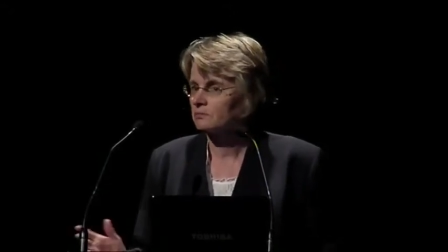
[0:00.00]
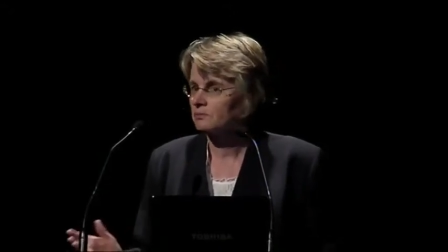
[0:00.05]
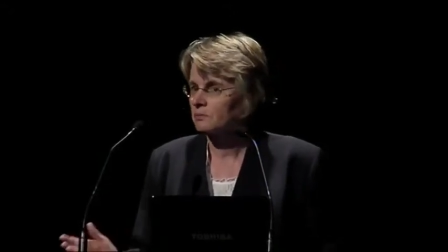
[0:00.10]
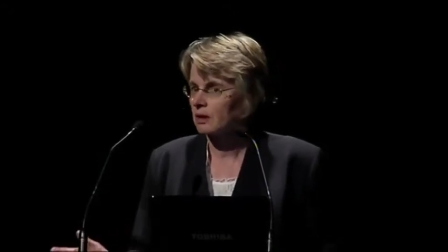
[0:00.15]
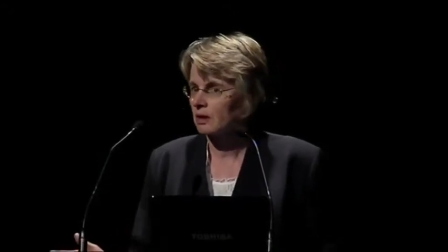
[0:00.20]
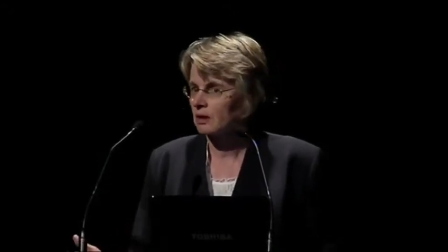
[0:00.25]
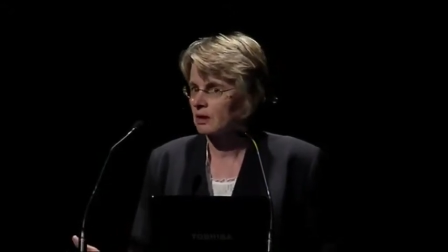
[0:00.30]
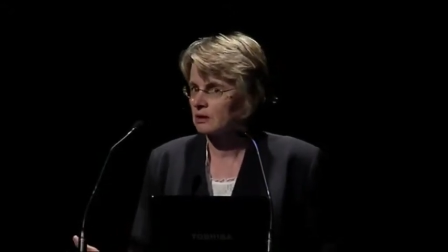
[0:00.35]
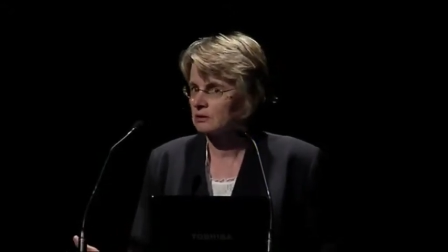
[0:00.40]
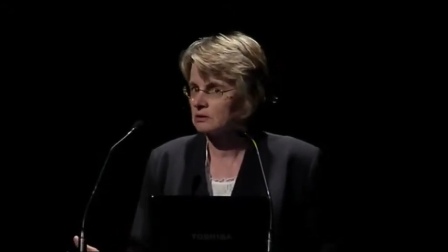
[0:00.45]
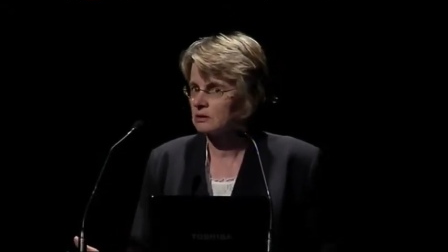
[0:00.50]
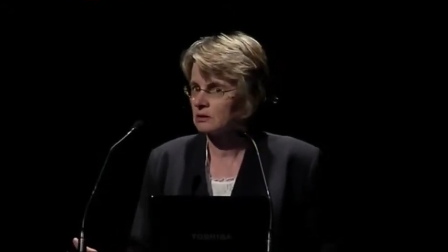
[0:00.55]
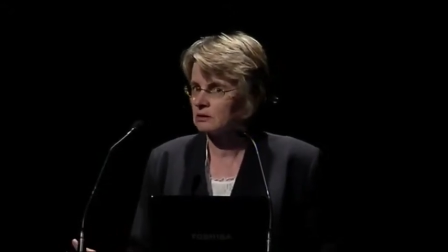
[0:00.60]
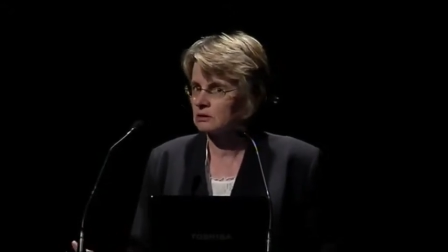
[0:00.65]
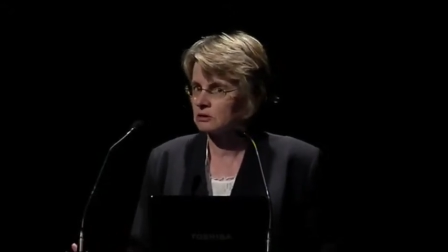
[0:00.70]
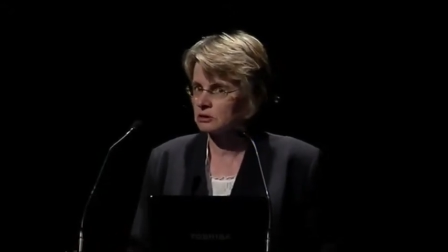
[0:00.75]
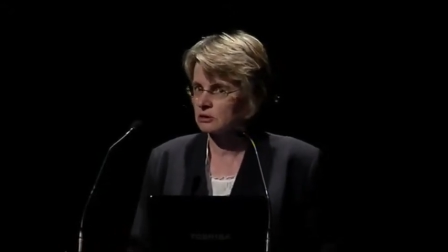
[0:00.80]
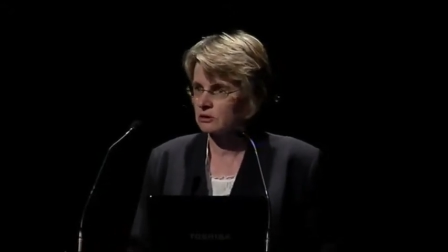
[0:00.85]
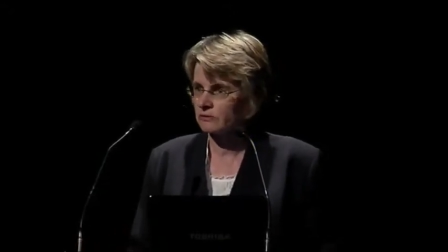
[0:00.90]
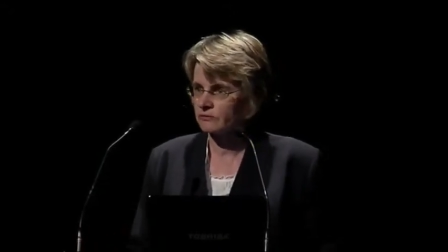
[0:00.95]

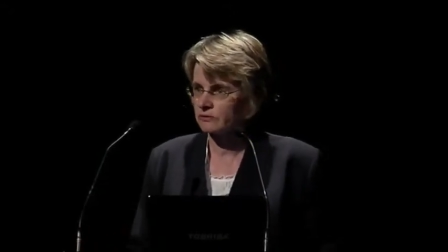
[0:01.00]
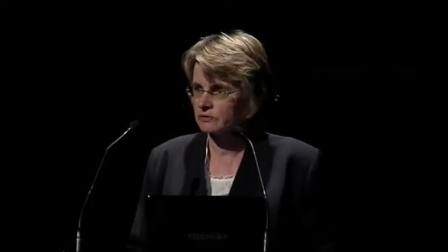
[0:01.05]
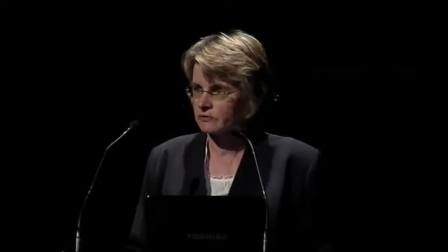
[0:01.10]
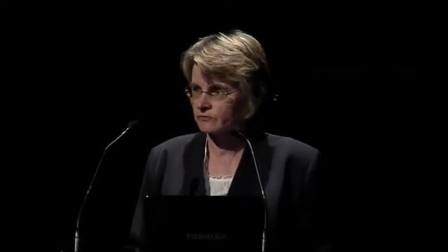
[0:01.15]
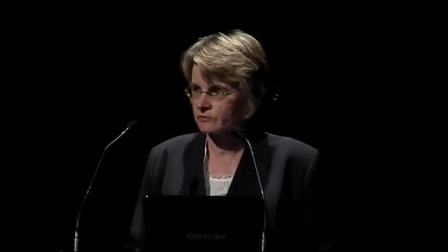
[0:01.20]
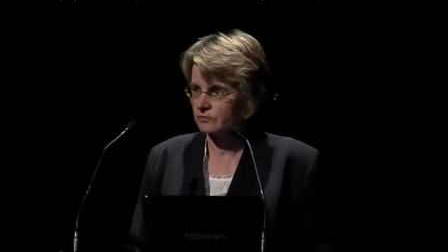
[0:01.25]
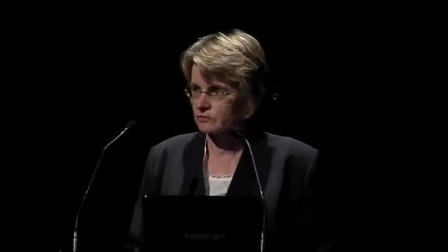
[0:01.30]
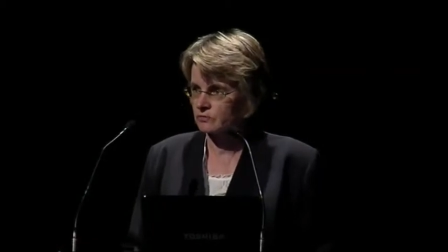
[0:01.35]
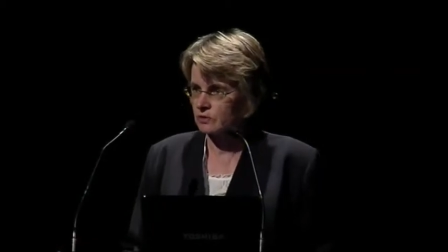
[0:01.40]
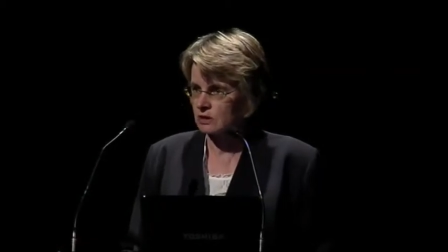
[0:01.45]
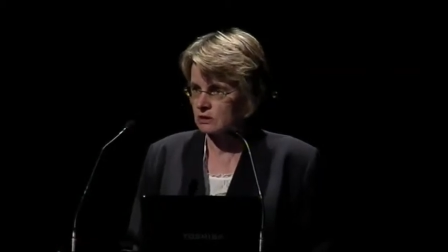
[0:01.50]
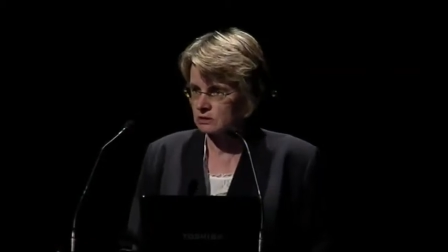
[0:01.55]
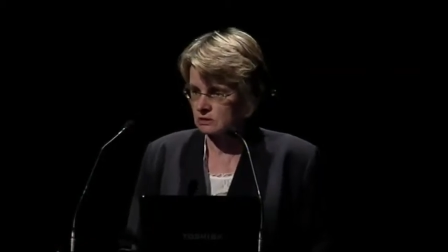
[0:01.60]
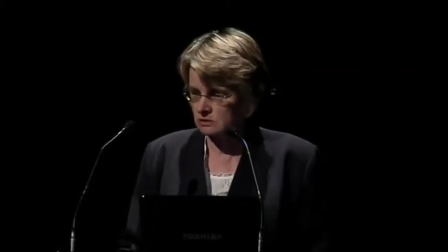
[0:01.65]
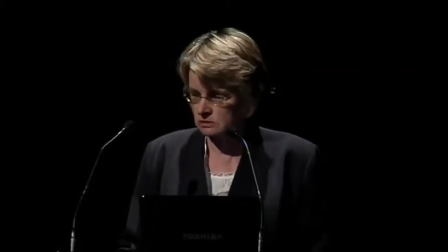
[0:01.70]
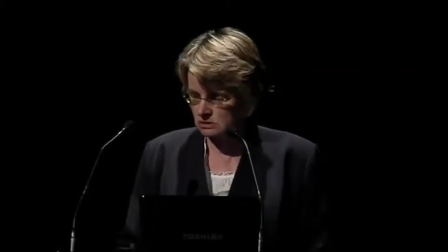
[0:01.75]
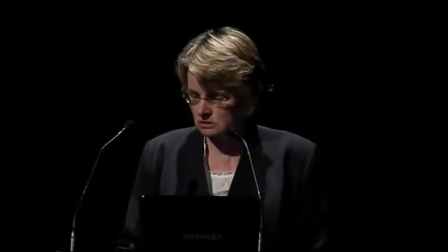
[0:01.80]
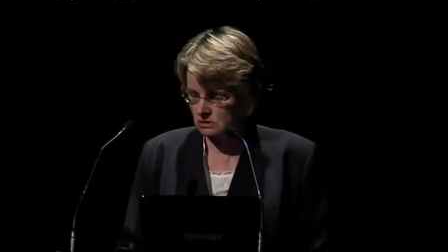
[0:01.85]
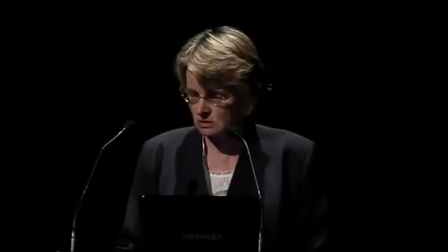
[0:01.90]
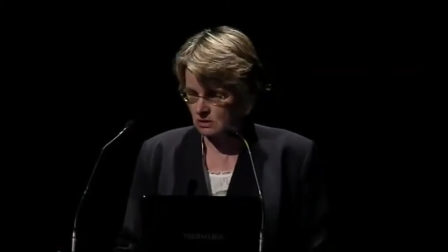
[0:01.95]
initially for different
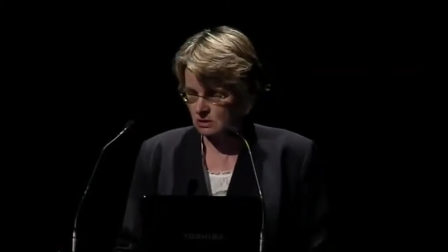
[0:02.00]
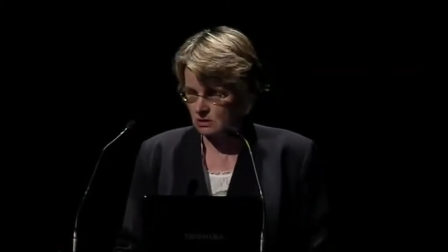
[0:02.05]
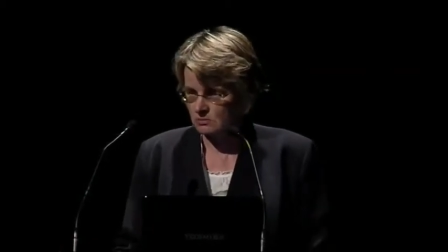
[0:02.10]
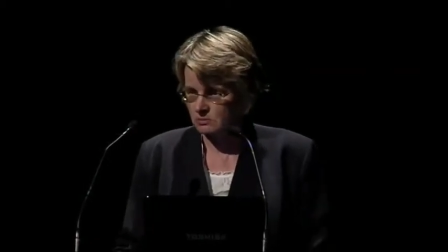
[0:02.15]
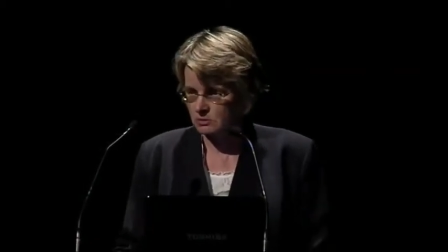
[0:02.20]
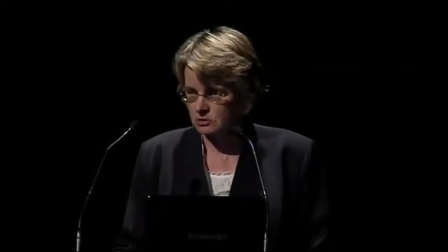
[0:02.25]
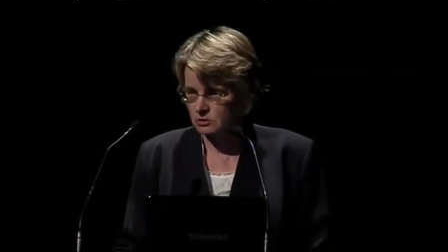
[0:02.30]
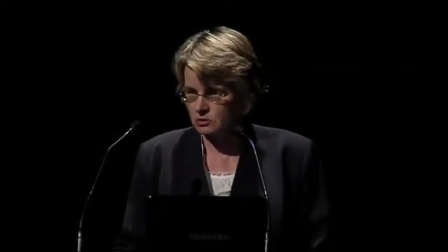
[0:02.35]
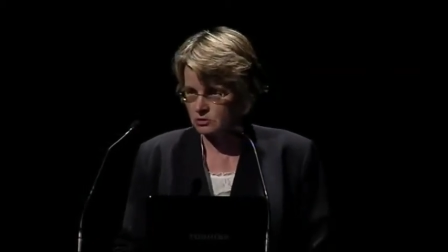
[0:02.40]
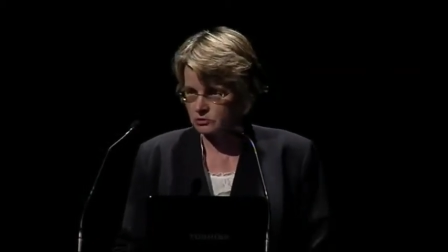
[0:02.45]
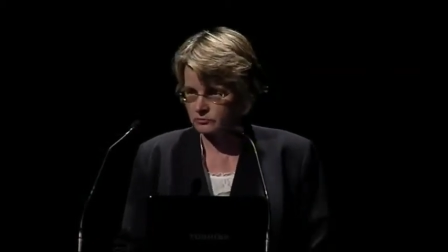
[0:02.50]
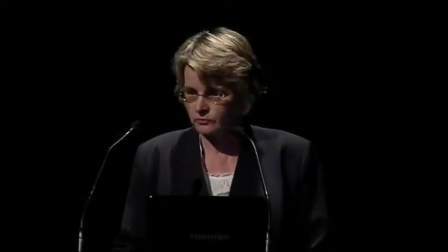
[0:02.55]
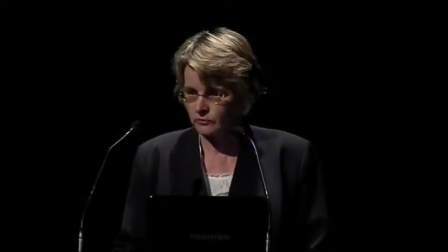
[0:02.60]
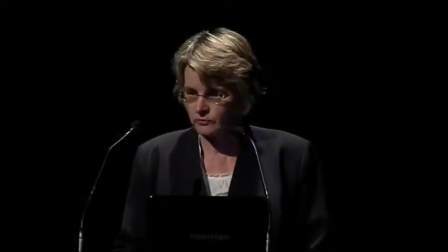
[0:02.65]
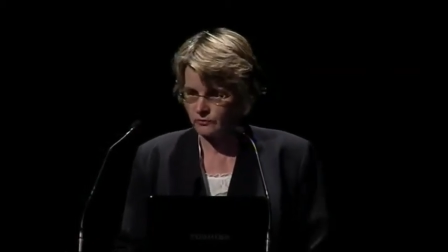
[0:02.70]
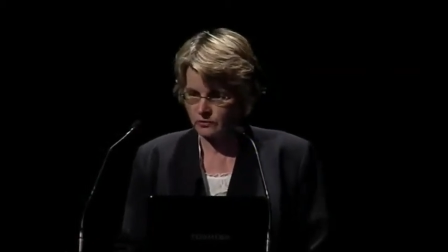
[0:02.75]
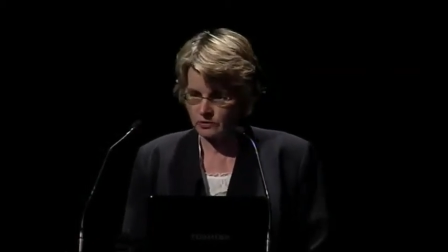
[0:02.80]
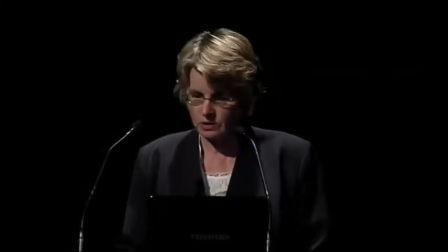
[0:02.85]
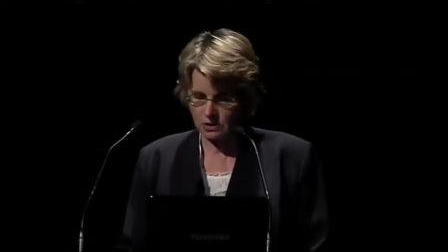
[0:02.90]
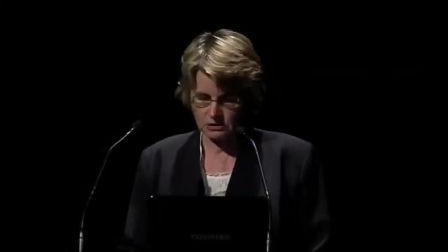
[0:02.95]
reasons, but useful
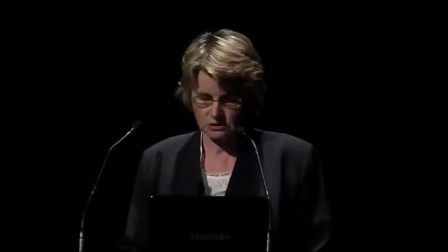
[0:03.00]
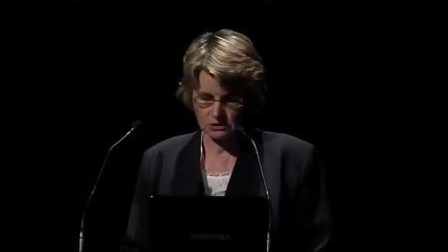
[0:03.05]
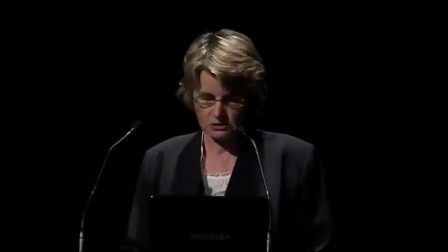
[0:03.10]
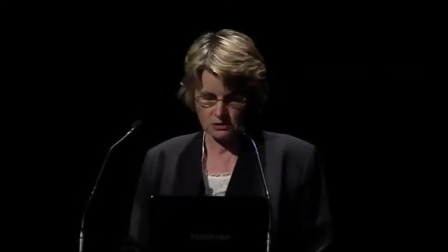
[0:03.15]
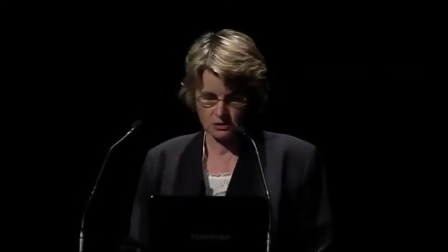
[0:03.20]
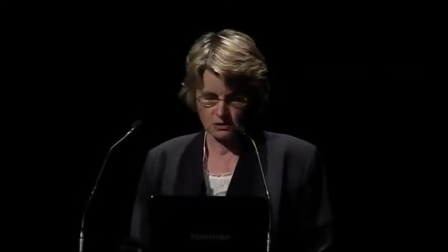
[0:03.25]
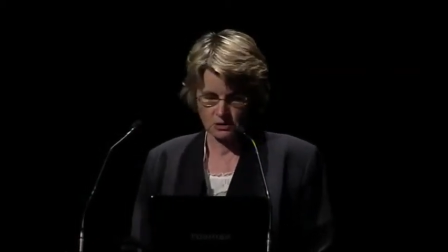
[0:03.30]
for us,